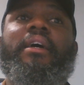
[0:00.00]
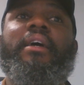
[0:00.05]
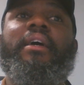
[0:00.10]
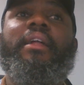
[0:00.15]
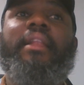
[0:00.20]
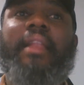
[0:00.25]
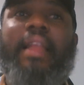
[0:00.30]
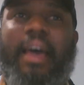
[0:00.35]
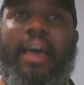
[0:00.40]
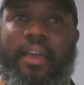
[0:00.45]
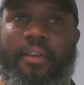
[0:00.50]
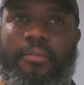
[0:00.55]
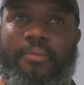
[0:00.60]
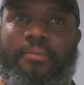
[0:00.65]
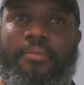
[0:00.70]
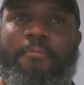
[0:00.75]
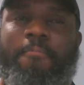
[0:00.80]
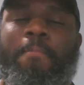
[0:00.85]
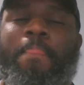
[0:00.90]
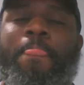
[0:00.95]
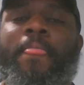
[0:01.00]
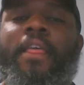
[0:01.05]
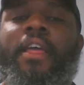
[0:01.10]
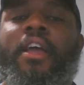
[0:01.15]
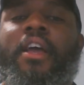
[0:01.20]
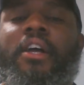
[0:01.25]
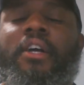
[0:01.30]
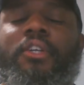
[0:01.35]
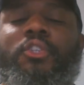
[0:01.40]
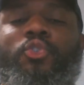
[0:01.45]
life.
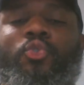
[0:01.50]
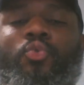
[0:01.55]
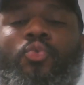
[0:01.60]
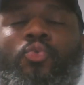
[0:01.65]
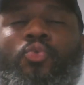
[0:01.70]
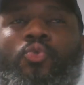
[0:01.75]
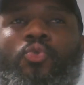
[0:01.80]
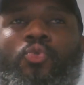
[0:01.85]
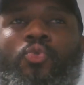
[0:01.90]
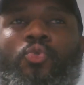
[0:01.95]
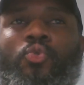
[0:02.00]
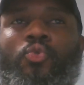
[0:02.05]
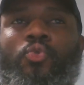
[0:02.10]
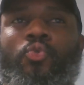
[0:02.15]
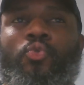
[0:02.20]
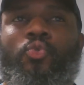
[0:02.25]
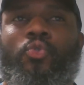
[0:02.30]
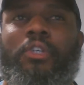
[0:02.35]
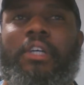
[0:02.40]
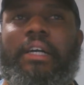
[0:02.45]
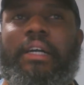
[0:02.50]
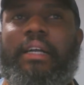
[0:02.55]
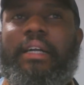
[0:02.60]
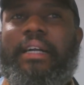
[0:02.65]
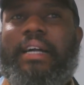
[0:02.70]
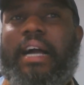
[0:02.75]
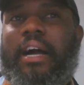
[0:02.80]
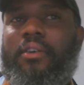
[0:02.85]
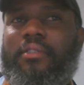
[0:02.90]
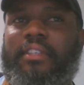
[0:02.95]
To
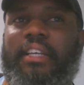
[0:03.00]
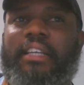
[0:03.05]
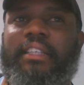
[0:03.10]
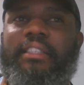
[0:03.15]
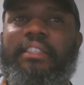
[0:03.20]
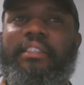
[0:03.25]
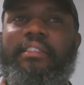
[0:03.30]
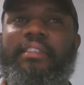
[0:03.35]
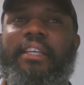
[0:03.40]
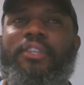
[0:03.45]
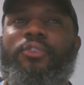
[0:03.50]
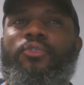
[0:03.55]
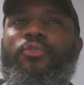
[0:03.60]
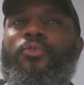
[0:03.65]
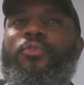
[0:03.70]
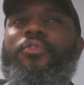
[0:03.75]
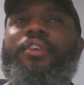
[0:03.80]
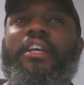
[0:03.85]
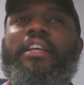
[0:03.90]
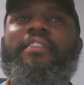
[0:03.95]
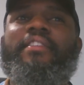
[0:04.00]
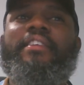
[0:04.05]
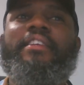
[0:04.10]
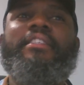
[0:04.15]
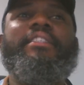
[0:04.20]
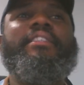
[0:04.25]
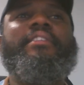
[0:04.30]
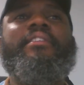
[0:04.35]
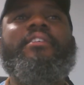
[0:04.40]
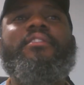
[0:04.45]
counter this, I need to create a
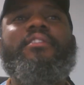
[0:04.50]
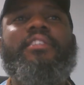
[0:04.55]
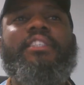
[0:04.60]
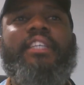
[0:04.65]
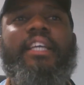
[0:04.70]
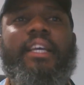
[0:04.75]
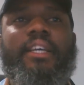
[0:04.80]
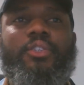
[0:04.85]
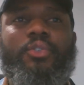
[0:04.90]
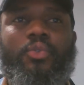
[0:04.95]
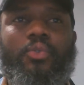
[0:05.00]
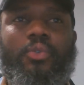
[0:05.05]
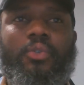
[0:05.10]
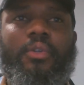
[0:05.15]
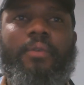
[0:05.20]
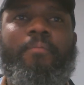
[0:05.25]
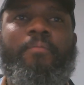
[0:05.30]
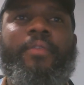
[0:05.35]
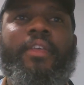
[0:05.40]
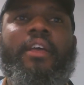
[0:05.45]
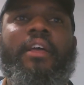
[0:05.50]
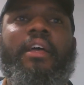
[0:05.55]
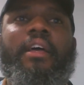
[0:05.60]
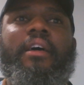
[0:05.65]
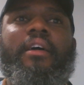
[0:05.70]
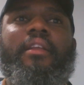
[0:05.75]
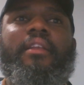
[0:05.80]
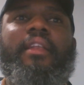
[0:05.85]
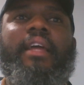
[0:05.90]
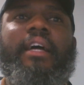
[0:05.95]
detailed schedule
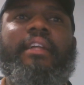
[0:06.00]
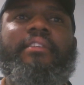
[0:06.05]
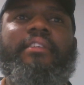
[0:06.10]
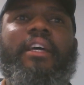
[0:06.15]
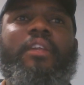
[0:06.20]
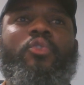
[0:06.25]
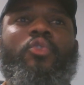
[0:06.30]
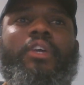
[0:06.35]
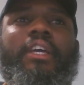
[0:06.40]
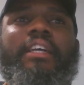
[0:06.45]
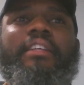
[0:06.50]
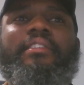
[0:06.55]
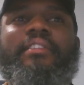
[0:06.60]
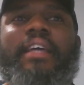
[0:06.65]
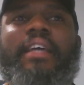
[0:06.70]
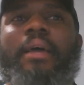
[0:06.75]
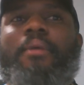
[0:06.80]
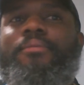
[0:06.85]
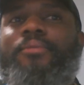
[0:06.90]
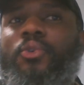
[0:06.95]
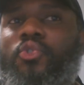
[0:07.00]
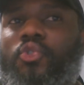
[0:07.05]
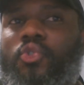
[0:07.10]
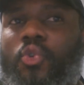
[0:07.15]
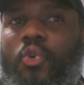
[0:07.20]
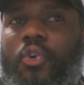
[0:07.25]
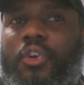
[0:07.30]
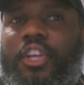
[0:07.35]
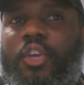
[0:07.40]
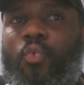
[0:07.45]
that allocates time for
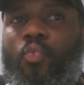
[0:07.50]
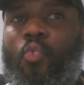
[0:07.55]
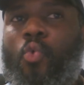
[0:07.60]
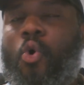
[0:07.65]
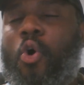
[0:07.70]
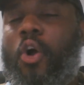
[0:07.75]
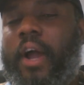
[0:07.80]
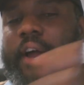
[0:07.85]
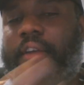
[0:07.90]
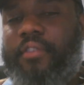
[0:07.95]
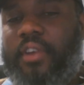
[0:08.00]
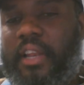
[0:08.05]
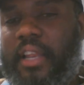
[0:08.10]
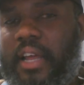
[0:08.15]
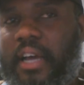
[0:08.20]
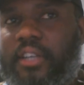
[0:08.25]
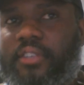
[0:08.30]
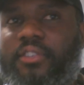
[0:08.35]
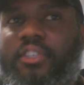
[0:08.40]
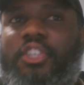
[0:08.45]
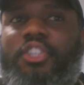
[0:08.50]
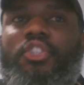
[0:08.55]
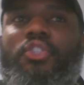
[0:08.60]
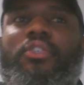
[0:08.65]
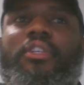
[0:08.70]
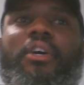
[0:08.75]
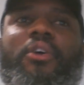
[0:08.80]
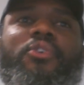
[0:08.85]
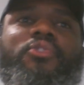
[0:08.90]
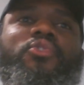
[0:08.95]
studying, work, and
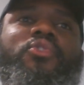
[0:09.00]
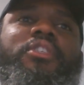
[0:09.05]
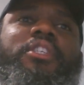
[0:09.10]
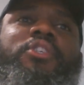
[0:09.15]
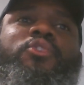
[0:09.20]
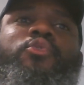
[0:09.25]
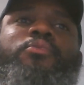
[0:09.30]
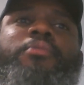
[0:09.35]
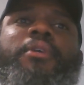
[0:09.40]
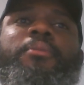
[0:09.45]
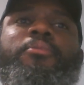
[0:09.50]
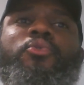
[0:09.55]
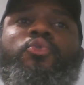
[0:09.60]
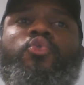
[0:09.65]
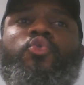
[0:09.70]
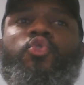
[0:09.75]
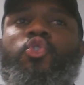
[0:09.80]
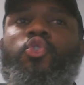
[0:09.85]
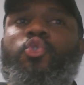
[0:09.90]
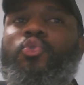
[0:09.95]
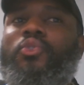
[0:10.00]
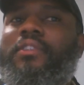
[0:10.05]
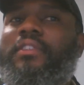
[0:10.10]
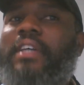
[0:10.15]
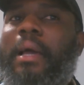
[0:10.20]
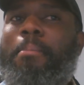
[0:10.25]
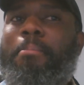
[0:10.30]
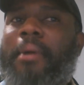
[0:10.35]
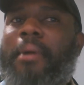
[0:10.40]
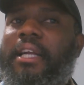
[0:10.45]
relaxation. I also need to be able to use
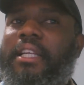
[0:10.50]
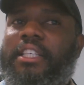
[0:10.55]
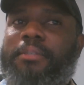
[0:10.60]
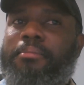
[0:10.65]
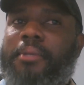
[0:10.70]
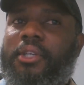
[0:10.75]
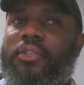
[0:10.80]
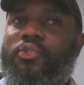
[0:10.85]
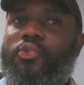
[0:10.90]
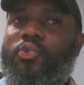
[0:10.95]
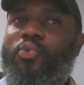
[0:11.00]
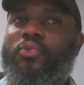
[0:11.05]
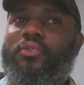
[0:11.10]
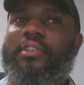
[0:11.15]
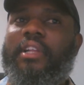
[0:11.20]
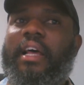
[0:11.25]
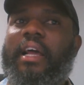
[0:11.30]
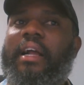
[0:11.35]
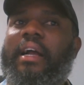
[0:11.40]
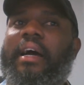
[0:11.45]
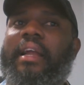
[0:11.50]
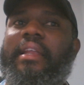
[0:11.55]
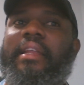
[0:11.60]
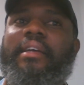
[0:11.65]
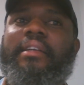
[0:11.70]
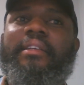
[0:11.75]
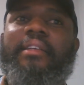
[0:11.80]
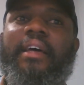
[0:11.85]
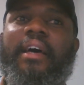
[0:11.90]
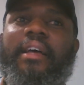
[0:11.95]
time management tools like
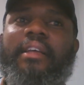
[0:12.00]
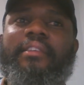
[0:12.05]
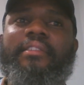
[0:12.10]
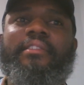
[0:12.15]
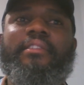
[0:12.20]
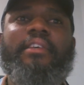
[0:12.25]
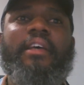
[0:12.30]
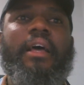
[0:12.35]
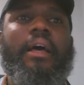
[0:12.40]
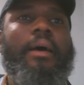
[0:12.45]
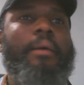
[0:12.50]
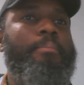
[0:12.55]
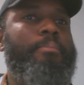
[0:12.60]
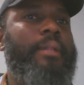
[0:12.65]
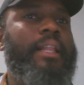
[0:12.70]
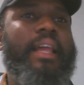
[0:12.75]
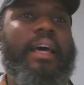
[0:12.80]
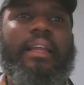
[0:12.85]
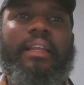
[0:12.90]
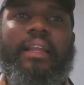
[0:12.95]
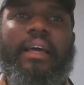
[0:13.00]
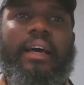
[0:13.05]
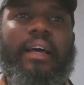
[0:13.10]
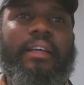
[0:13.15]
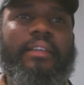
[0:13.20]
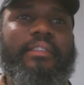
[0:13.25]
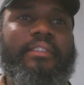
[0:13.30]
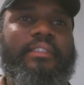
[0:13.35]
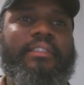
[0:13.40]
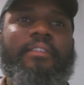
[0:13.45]
calendars,
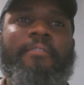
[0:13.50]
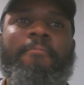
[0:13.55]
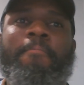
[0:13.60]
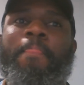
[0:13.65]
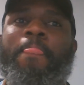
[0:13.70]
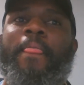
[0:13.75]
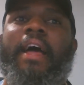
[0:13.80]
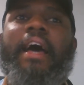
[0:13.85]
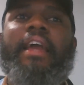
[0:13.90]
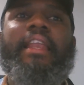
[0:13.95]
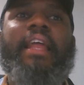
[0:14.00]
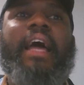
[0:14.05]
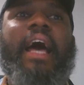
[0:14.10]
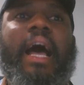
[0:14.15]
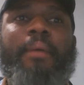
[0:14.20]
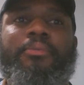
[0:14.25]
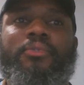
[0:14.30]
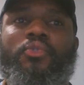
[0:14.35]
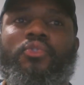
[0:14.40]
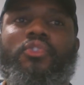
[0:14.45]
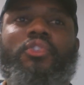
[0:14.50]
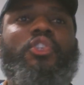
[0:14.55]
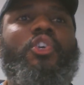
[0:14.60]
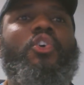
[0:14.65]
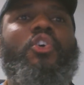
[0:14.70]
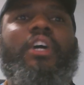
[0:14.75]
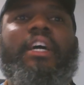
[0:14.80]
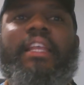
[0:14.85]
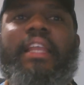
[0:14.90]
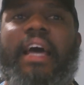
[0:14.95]
planners, and apps to stay
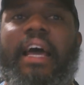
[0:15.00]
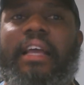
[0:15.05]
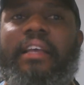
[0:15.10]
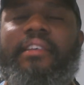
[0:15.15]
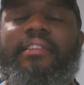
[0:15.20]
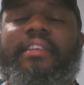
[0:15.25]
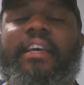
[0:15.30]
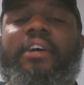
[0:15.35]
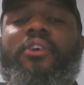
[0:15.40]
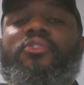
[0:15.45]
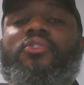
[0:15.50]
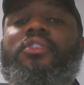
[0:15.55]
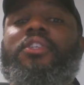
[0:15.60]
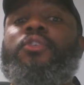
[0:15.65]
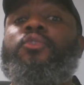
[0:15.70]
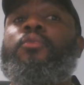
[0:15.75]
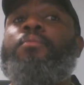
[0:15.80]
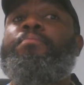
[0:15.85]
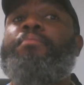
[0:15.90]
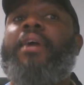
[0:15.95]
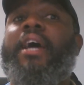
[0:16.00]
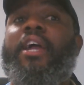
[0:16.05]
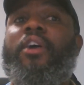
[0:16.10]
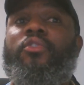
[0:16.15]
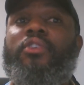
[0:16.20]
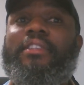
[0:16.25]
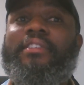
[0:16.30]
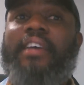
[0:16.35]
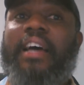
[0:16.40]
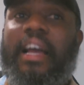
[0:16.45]
organized. I also need to
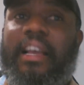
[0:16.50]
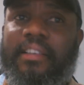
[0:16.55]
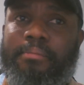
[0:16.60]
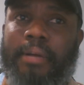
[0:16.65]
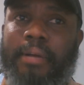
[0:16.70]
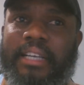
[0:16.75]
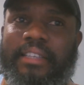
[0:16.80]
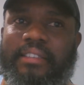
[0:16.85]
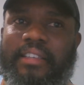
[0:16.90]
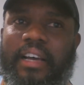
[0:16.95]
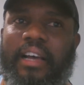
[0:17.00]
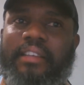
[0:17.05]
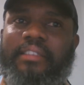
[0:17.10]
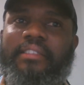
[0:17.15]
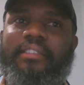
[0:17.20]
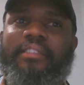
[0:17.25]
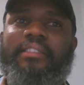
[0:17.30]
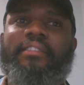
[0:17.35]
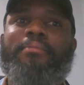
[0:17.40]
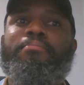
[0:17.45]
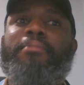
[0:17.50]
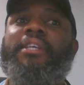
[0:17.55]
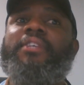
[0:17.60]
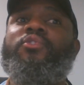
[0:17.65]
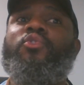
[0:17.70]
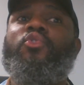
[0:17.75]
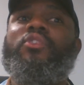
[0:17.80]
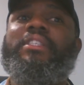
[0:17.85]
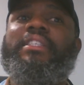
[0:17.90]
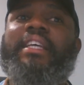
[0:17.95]
prioritize my tasks based
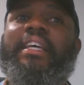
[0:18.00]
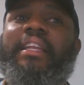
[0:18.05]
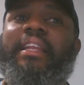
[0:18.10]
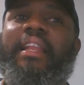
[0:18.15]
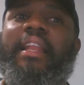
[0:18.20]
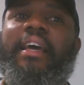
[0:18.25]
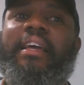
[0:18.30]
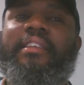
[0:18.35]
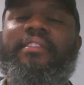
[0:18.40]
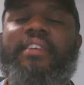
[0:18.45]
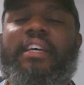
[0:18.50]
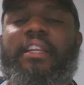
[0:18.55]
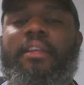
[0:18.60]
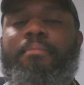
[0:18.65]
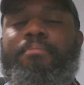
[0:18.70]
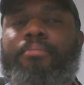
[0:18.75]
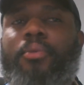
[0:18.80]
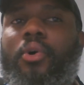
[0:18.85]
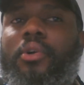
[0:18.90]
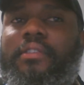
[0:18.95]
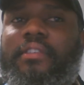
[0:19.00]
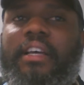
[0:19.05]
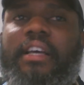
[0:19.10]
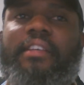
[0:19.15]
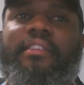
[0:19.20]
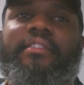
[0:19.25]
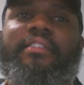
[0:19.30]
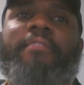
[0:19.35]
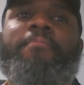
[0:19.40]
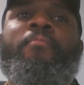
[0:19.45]
on deadlines and
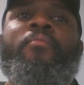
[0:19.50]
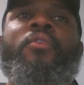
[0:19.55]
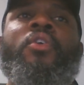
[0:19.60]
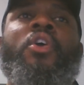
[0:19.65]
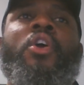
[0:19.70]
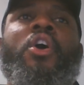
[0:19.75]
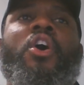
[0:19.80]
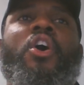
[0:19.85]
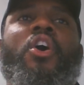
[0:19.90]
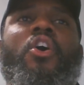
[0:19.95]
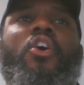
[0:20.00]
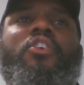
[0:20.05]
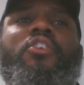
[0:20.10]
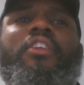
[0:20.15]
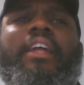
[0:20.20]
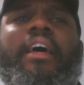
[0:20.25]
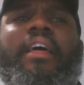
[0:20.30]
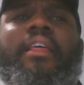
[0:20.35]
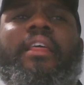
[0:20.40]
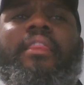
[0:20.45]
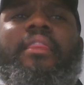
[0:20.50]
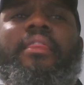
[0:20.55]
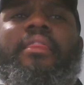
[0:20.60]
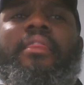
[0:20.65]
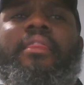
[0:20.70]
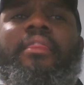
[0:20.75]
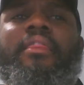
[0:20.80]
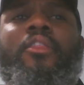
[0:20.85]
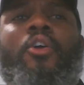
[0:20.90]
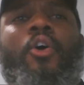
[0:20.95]
importance. Another
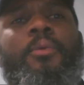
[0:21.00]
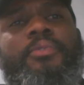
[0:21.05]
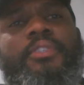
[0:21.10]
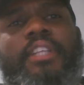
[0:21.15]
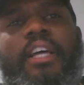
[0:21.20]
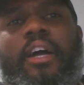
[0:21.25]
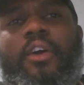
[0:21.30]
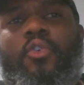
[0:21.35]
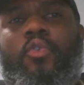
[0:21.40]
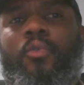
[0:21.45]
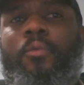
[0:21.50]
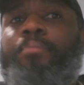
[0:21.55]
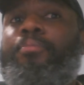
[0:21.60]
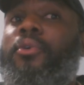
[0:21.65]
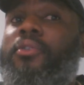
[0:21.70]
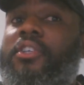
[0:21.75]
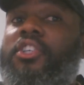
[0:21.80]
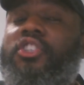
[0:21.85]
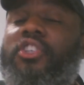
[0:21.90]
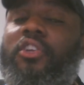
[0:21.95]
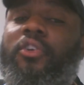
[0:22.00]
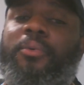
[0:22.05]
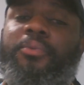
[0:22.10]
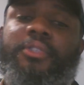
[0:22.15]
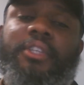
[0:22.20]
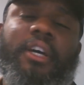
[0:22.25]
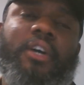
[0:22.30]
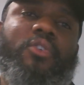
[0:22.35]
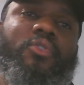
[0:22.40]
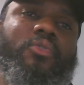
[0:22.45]
potential
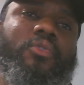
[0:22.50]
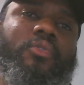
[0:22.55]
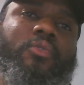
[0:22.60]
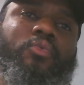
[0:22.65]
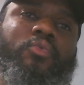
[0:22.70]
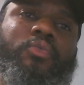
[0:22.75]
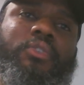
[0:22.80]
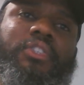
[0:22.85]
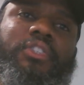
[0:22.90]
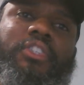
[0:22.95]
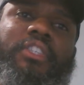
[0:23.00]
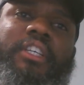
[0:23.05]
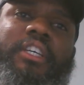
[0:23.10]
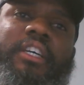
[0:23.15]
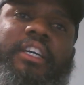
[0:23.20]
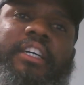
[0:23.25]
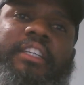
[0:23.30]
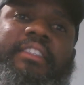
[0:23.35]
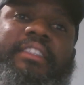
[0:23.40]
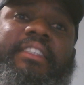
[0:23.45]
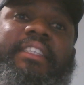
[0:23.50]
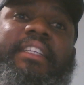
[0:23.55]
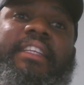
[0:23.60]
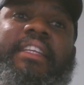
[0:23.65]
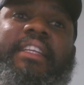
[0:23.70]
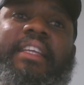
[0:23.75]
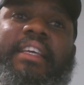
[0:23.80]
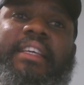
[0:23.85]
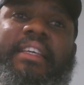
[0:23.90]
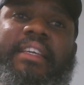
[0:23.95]
obstacle, is
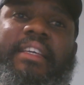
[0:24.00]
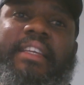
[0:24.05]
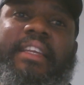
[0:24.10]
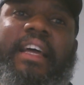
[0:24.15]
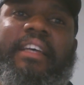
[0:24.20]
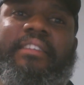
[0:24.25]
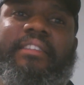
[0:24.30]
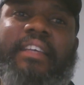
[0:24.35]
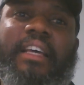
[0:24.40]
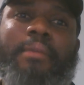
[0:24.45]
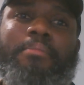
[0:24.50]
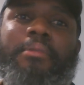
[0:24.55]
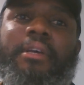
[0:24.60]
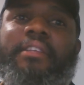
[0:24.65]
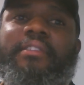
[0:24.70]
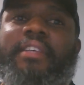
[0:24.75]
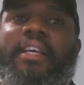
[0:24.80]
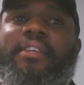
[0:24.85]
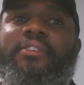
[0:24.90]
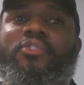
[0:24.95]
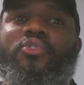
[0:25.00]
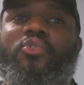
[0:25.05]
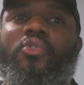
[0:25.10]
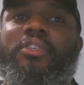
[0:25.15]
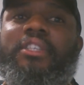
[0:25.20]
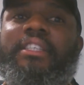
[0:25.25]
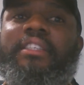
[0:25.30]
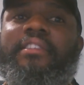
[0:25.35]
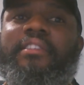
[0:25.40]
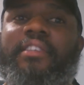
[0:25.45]
delaying assignments and
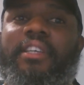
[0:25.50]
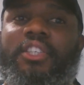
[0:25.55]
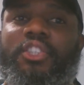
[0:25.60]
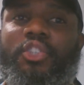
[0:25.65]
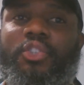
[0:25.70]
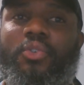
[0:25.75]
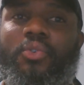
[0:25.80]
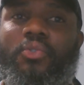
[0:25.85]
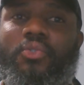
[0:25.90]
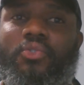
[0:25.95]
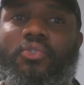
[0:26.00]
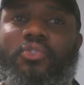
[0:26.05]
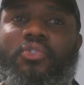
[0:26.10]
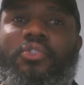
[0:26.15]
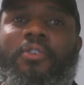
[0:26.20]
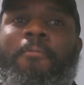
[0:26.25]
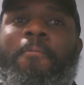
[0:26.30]
study sessions